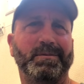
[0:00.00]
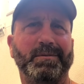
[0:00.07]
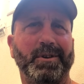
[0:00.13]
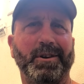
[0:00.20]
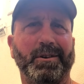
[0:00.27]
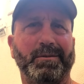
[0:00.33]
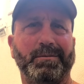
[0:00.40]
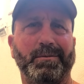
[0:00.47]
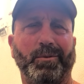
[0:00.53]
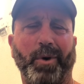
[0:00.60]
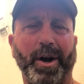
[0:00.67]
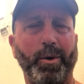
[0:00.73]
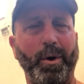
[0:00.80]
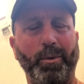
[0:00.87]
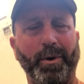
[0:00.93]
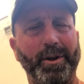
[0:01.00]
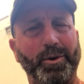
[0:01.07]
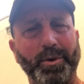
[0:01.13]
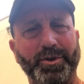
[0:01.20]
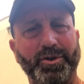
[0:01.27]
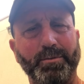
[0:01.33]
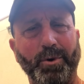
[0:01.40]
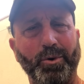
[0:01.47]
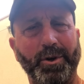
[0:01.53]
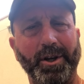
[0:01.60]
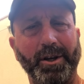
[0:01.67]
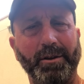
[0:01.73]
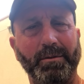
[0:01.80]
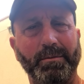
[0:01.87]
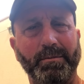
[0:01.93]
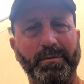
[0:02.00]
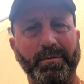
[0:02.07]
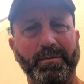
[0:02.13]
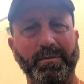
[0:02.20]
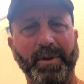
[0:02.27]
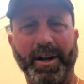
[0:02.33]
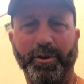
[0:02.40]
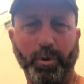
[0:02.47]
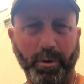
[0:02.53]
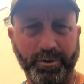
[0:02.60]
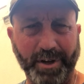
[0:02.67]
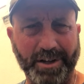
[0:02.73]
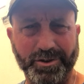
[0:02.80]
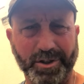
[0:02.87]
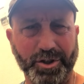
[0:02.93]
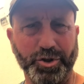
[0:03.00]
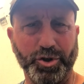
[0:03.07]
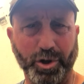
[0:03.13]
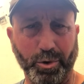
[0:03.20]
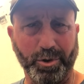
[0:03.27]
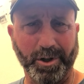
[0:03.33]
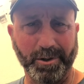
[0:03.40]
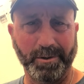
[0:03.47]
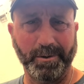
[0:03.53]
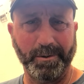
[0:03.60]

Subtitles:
you know, why do I want to quit smoking? And I thought it was actually a joke.